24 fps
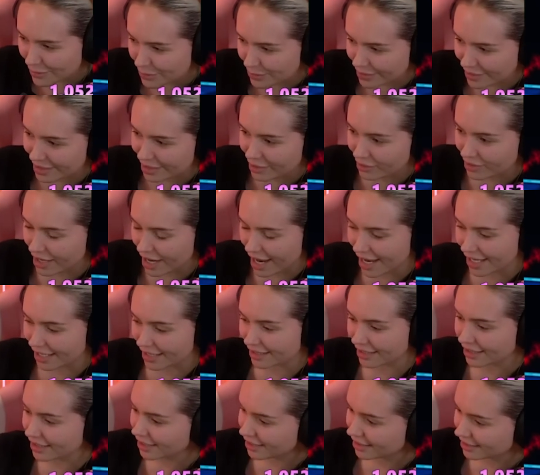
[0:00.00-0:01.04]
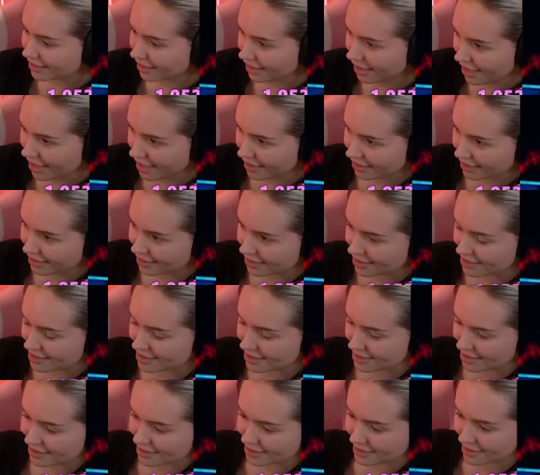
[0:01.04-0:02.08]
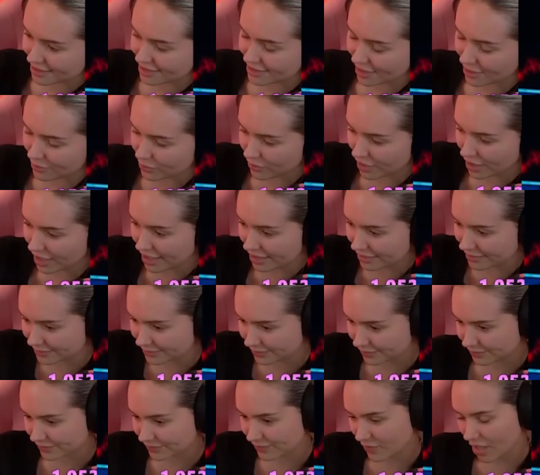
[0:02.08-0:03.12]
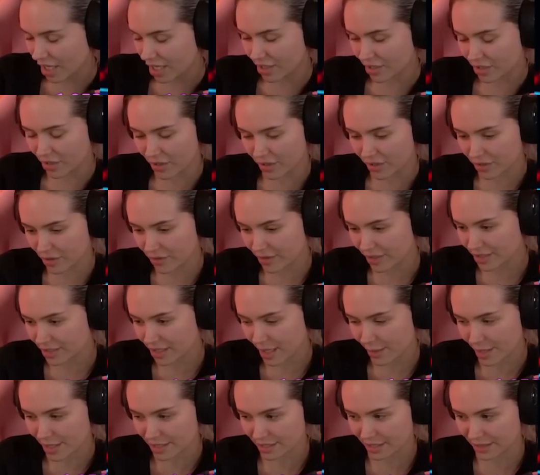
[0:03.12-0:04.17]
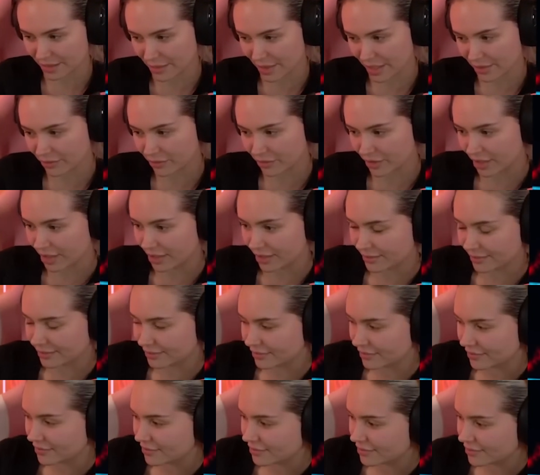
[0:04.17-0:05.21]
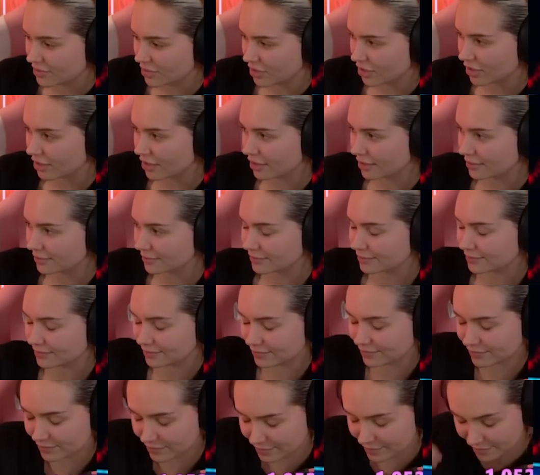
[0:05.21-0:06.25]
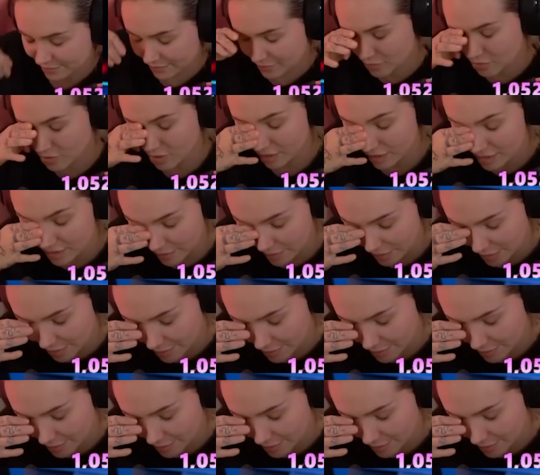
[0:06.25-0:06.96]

would be great. The link is somewhere. I don't know. I don't think Simon has a command for it. So sucks to be